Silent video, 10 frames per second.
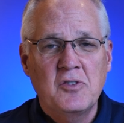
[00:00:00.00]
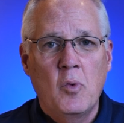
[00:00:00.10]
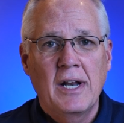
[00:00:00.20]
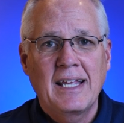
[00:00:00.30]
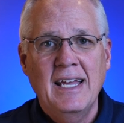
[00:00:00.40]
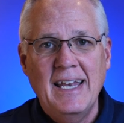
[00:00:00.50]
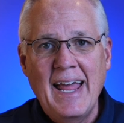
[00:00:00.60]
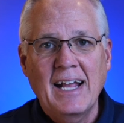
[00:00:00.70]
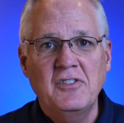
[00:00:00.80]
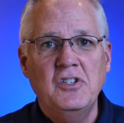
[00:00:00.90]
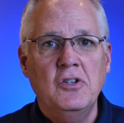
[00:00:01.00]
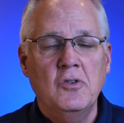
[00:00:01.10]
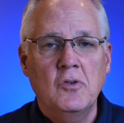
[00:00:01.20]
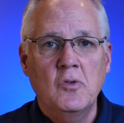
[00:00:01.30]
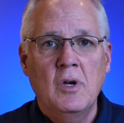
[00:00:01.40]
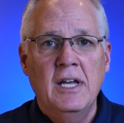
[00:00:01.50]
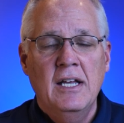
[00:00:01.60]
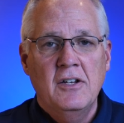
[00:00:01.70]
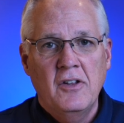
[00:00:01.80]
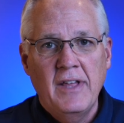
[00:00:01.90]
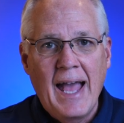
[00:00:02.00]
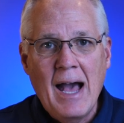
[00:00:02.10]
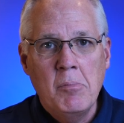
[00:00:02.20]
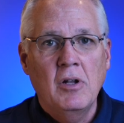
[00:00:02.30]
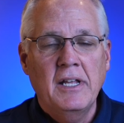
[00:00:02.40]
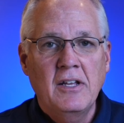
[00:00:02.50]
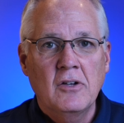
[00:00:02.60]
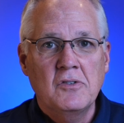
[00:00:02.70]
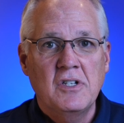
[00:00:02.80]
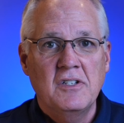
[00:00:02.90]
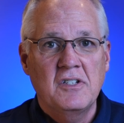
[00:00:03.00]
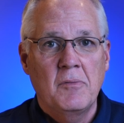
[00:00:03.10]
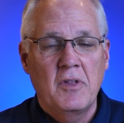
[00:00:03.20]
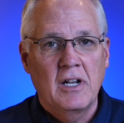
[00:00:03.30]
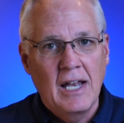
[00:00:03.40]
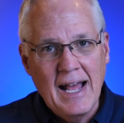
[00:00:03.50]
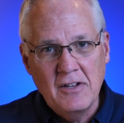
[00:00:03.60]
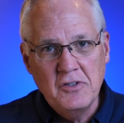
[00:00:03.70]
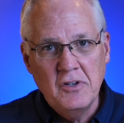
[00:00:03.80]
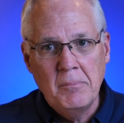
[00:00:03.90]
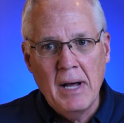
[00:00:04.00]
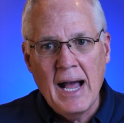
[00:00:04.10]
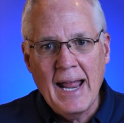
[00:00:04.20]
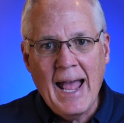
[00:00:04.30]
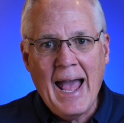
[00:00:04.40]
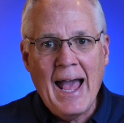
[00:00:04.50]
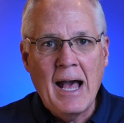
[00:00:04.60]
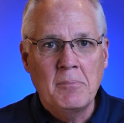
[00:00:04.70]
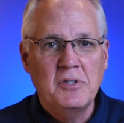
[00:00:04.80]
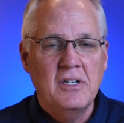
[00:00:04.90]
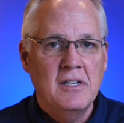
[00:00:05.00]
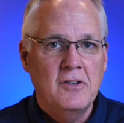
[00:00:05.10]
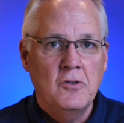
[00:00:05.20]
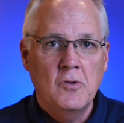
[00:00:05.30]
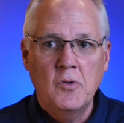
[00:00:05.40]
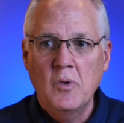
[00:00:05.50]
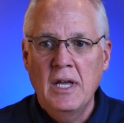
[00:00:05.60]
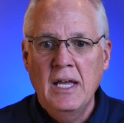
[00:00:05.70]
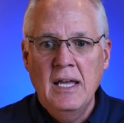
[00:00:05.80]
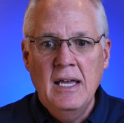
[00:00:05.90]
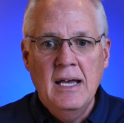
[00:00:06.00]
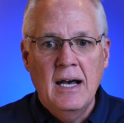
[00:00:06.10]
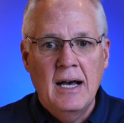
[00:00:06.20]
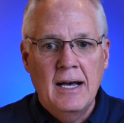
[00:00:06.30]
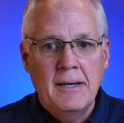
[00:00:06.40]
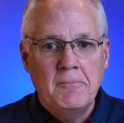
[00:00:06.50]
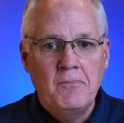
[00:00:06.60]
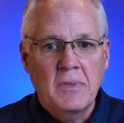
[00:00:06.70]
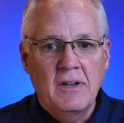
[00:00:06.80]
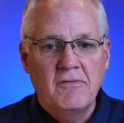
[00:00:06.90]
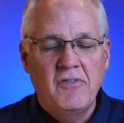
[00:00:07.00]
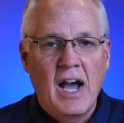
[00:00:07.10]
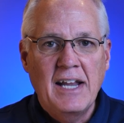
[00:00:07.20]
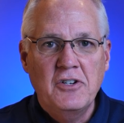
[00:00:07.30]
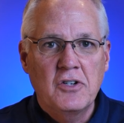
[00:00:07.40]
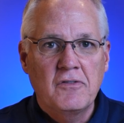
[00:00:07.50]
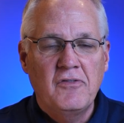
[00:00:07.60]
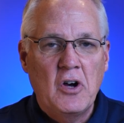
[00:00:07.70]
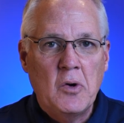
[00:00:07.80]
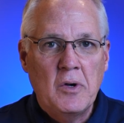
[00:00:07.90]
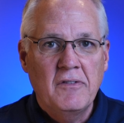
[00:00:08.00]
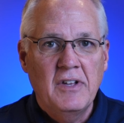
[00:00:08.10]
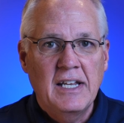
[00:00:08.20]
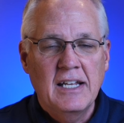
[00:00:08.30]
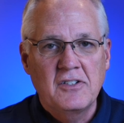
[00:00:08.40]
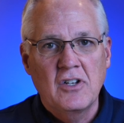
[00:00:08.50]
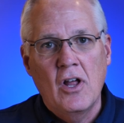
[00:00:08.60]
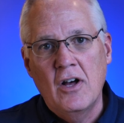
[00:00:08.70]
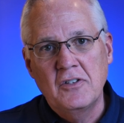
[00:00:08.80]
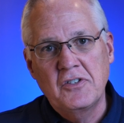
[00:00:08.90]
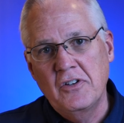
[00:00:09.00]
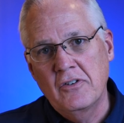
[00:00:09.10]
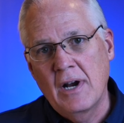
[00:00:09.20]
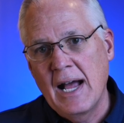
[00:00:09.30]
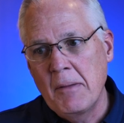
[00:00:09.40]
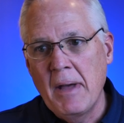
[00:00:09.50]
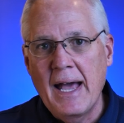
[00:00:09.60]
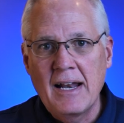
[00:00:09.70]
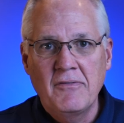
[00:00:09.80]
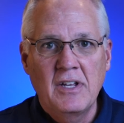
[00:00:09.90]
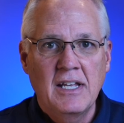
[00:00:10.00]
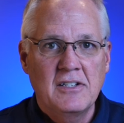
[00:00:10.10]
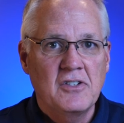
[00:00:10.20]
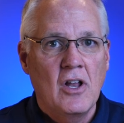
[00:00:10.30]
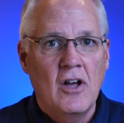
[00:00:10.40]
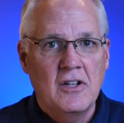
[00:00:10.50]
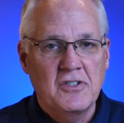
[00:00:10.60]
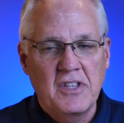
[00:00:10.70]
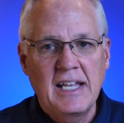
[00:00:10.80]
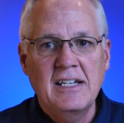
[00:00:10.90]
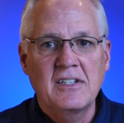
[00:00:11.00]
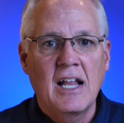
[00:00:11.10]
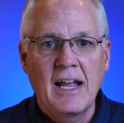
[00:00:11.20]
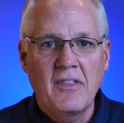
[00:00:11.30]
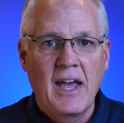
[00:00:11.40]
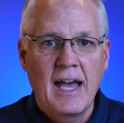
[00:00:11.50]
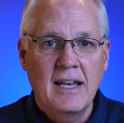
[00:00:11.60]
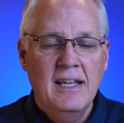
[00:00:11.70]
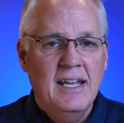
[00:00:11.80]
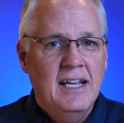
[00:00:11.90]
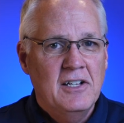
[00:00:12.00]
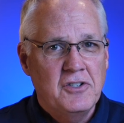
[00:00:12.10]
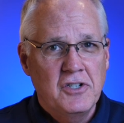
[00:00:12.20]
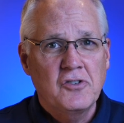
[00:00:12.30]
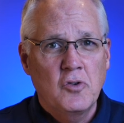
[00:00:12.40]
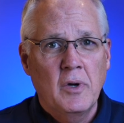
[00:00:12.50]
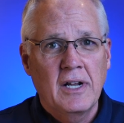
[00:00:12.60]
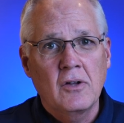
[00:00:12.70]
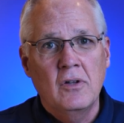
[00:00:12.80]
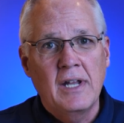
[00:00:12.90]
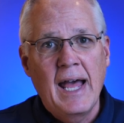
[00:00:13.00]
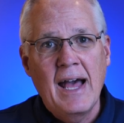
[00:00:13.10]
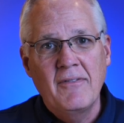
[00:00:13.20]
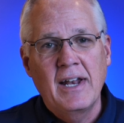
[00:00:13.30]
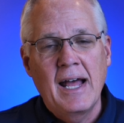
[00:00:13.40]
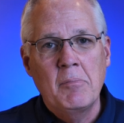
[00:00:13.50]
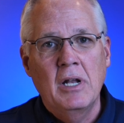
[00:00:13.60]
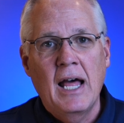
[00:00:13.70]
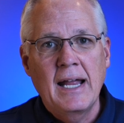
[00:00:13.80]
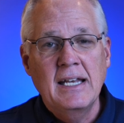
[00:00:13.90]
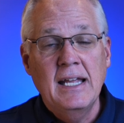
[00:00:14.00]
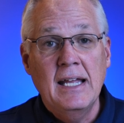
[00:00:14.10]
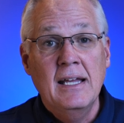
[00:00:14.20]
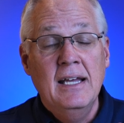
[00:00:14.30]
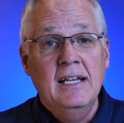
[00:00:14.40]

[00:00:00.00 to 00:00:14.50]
is what connects you to the Apple ecosystem that allows you to buy apps and to um, find your phone if it gets lost, or your iPad if it gets lost, things like that. It's just critical to have an Apple I D.